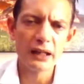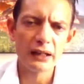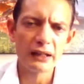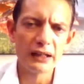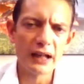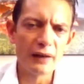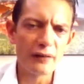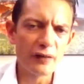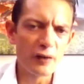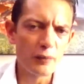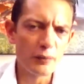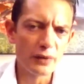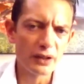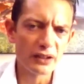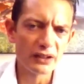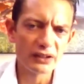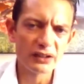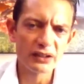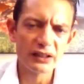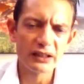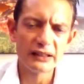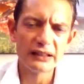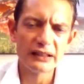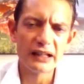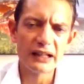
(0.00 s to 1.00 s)
government
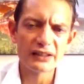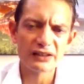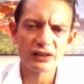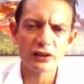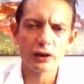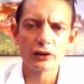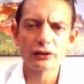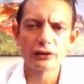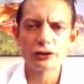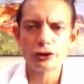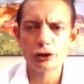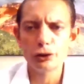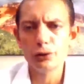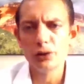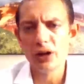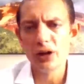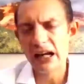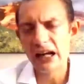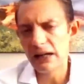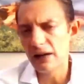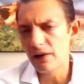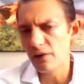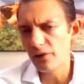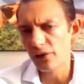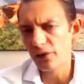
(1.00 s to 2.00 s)
does not do
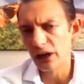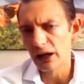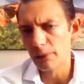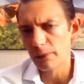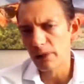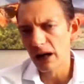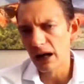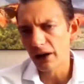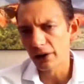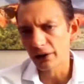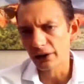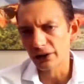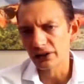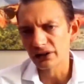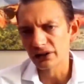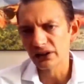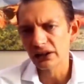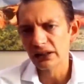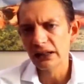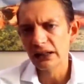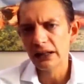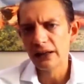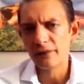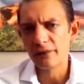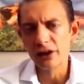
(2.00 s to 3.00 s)
anything about it.
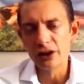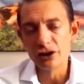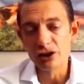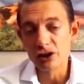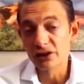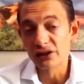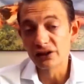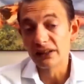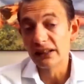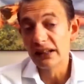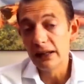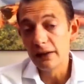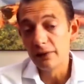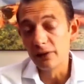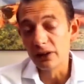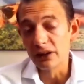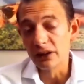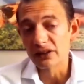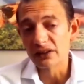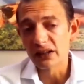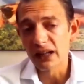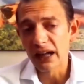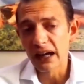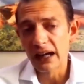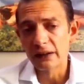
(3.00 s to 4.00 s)
They just leave
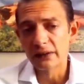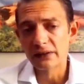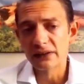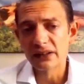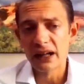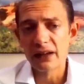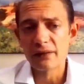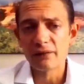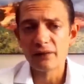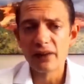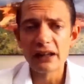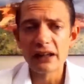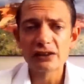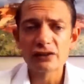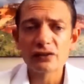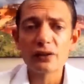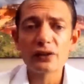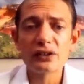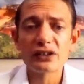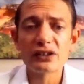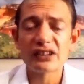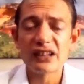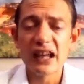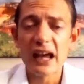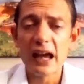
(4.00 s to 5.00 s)
it, and that's the
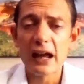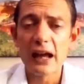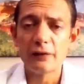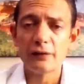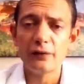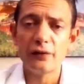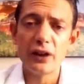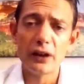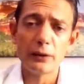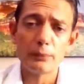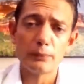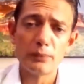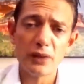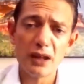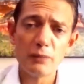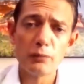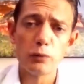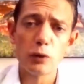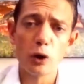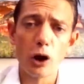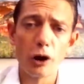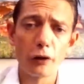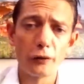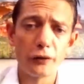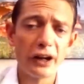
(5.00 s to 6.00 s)
sad thing.
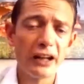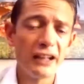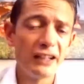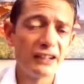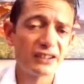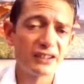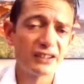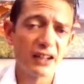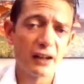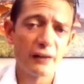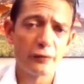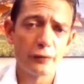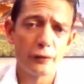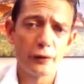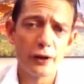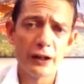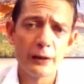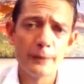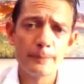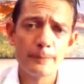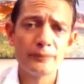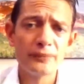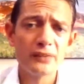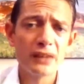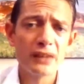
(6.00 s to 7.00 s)
People are really
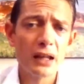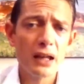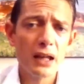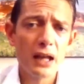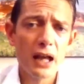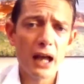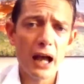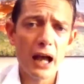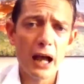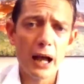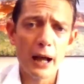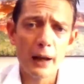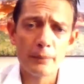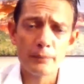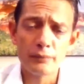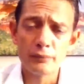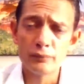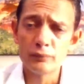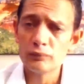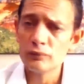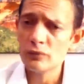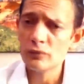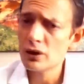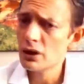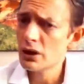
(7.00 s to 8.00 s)
suffering,
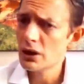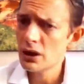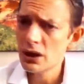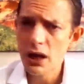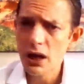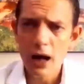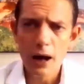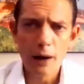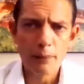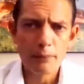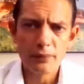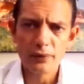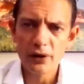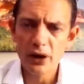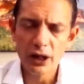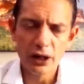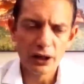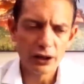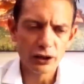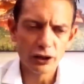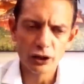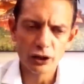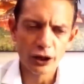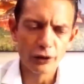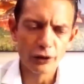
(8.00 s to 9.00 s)

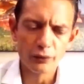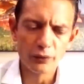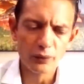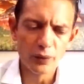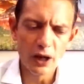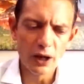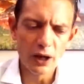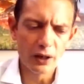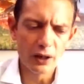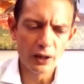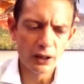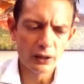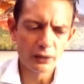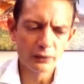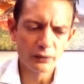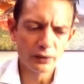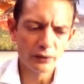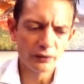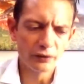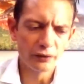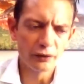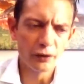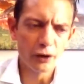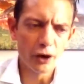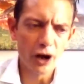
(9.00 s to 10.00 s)

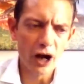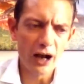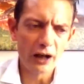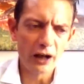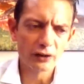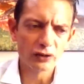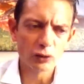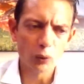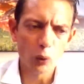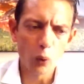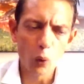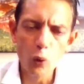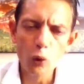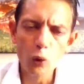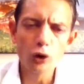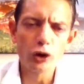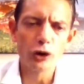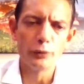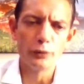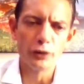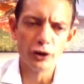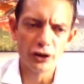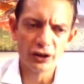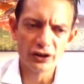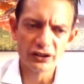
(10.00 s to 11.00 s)
throughout all
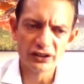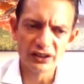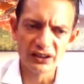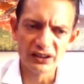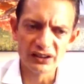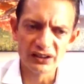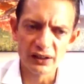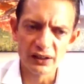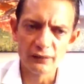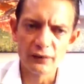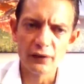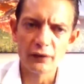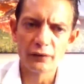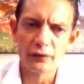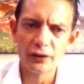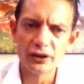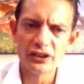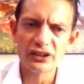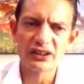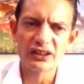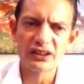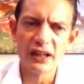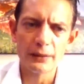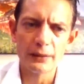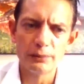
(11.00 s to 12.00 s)
communities in the Free
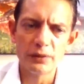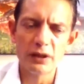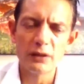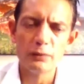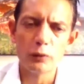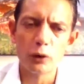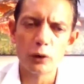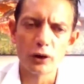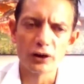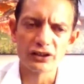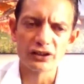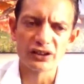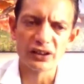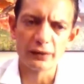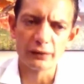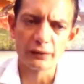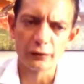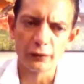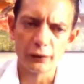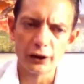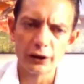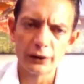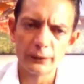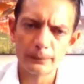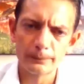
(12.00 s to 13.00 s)
State. People are
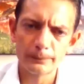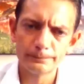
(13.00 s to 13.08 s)
suffering.